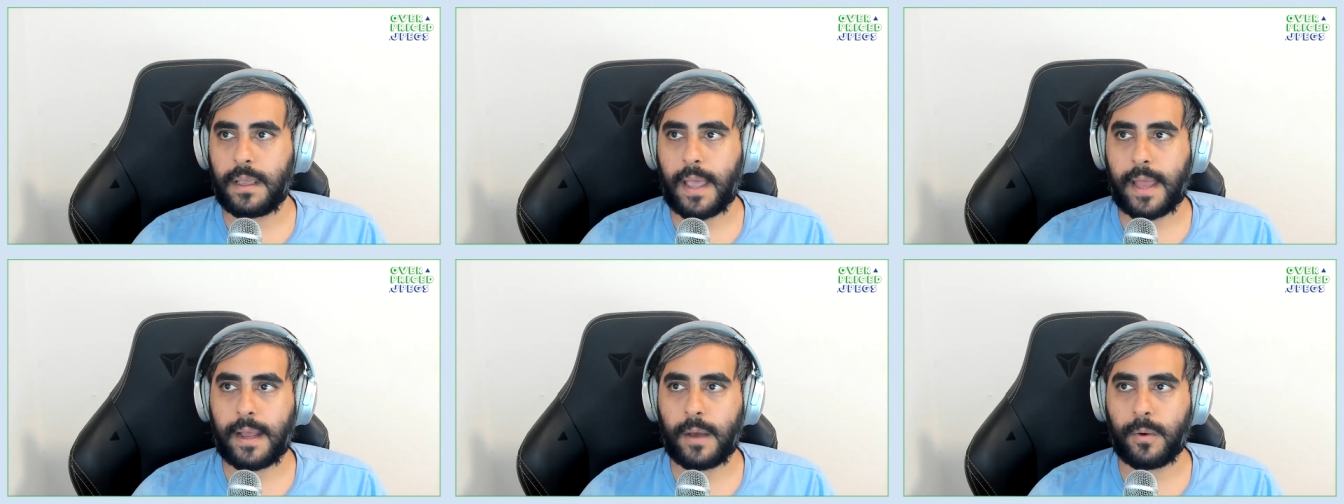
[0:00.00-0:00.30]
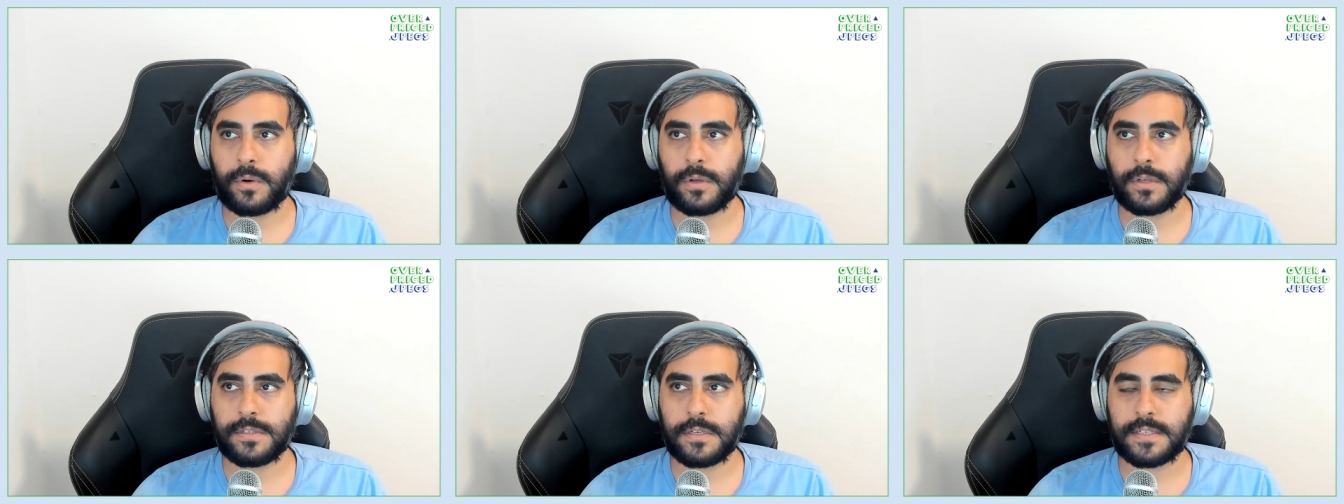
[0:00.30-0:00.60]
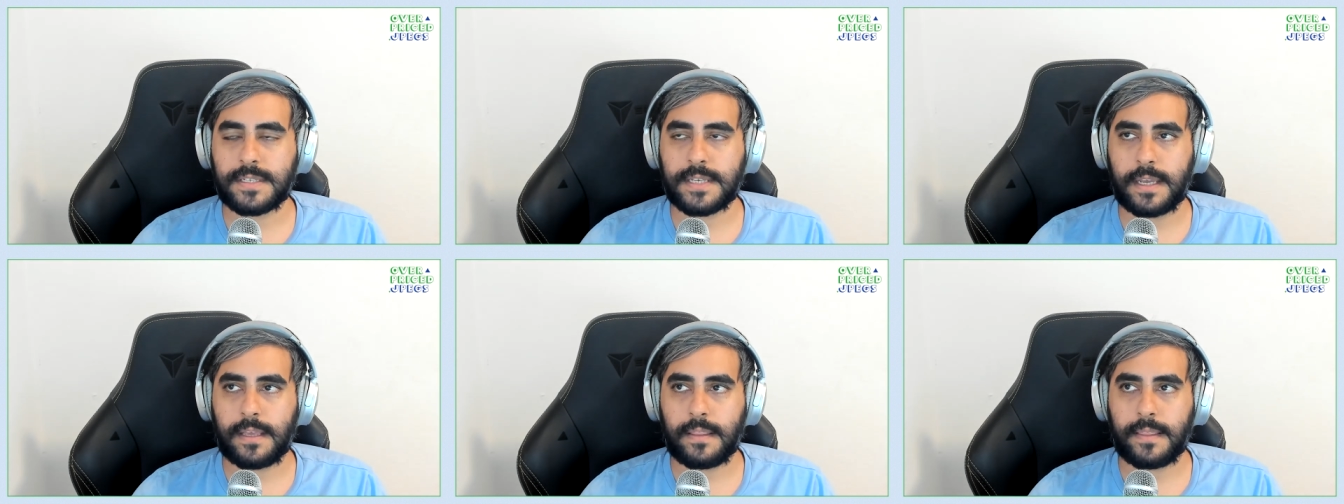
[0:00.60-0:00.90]
and I would
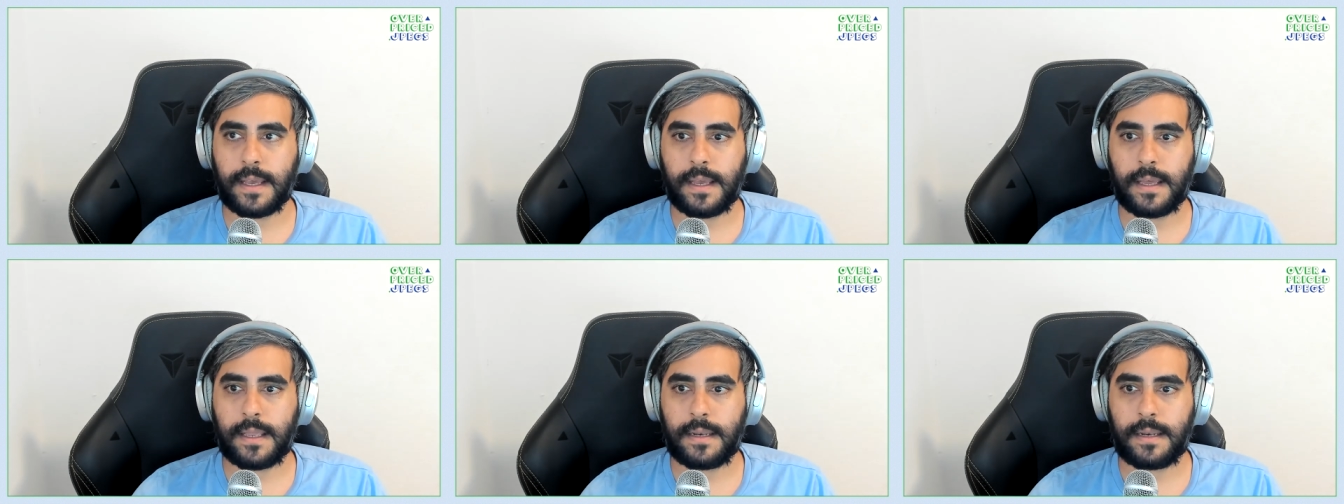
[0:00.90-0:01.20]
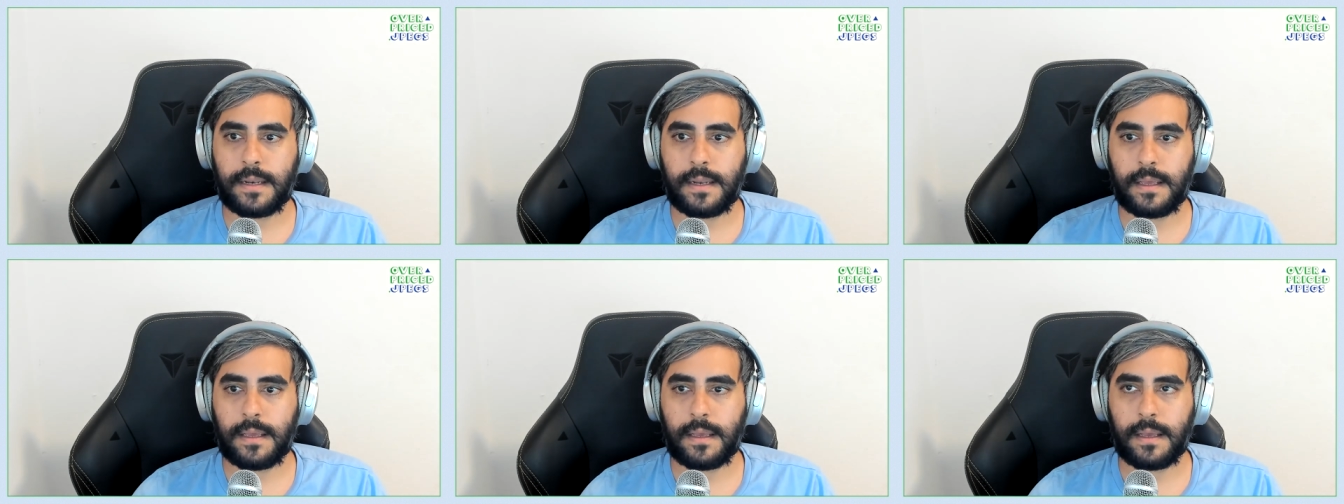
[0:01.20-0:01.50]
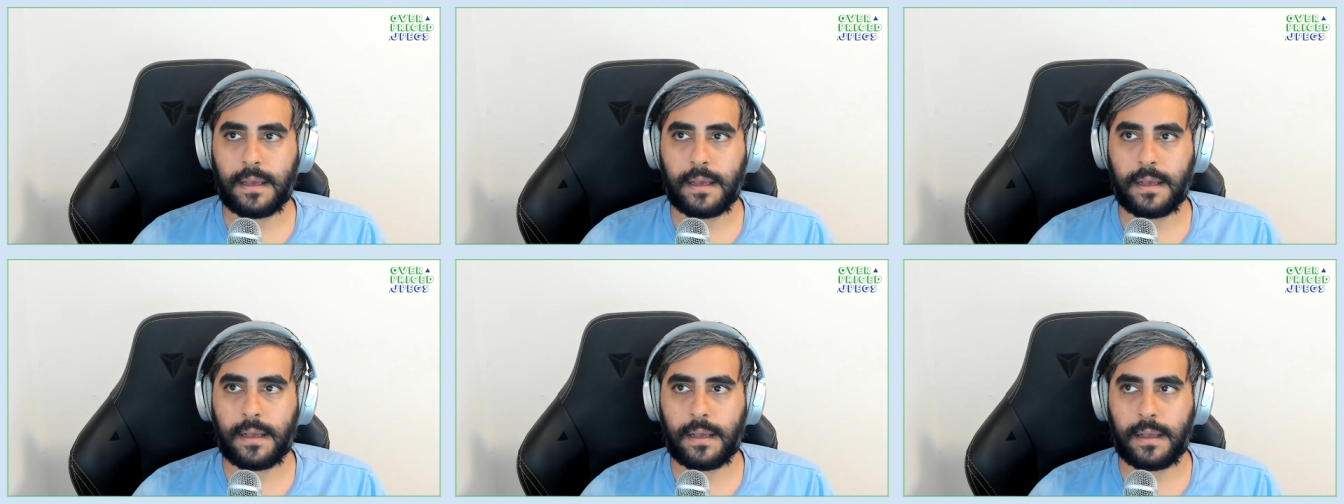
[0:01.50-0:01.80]
also say that
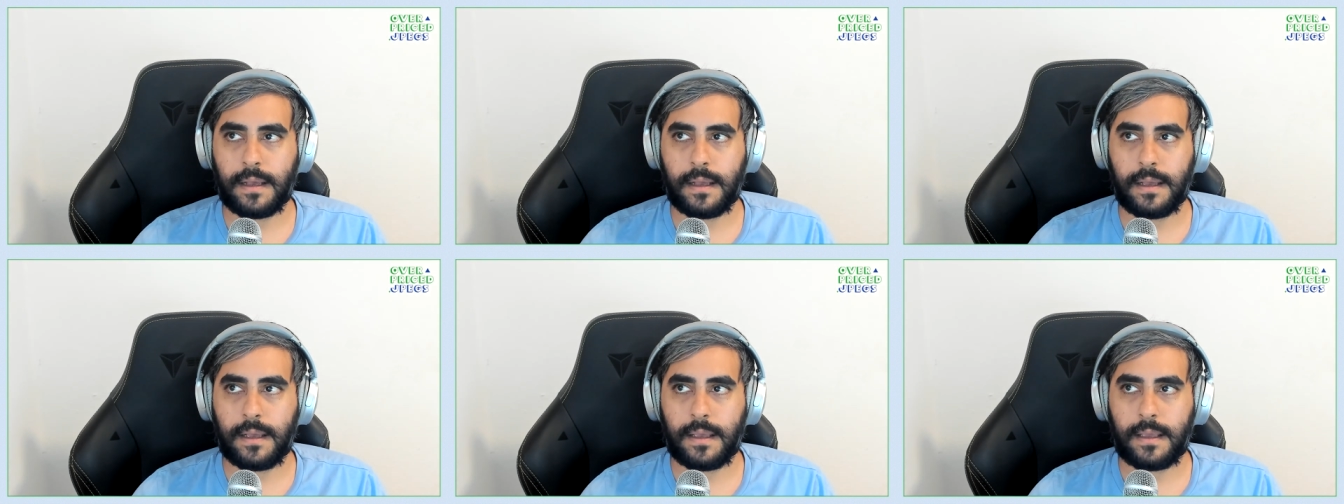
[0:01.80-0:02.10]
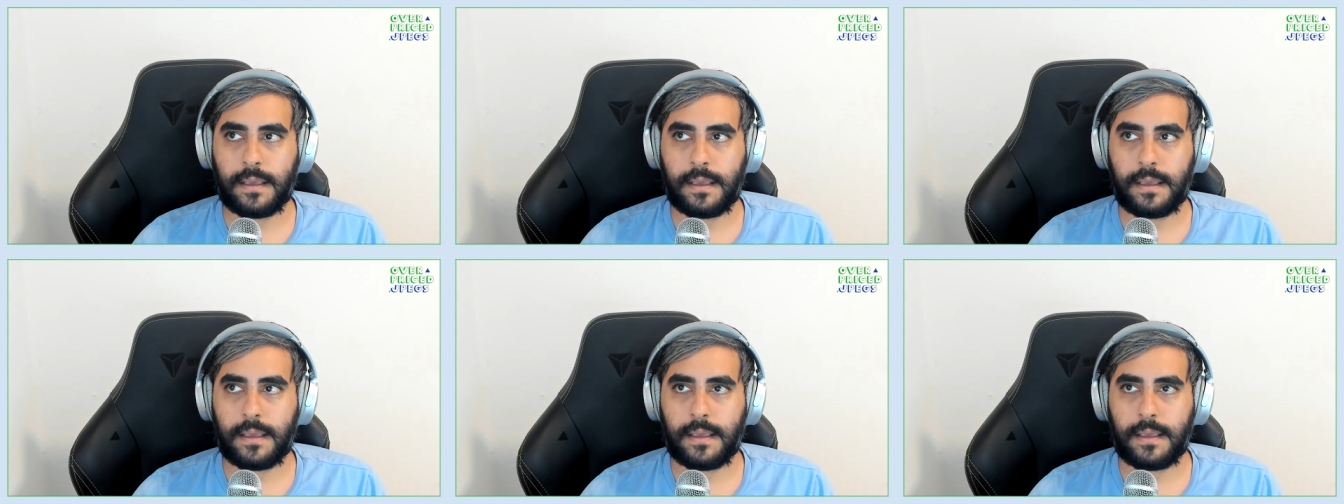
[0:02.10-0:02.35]
uh,